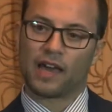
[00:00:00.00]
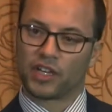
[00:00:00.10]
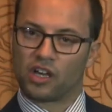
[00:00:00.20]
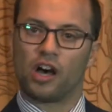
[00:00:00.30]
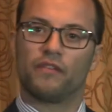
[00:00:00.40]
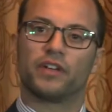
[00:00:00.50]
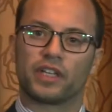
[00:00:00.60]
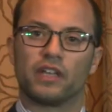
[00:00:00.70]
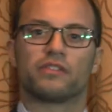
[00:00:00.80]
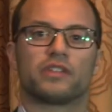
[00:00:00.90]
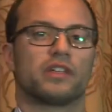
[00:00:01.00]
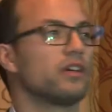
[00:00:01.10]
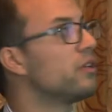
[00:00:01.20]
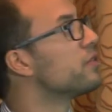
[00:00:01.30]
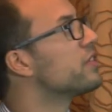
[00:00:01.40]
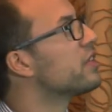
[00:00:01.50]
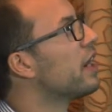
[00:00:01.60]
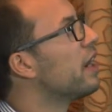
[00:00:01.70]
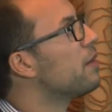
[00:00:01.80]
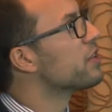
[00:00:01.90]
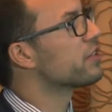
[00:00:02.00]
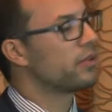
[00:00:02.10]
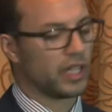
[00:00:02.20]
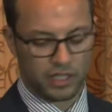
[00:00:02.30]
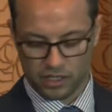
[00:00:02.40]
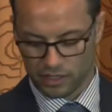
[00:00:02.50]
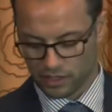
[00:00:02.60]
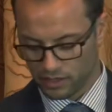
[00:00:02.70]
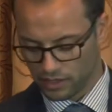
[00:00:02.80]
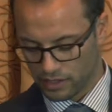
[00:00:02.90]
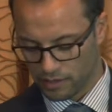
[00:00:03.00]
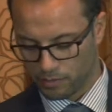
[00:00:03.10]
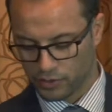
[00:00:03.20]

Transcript: having covered, can you say those, I'm just quickly going to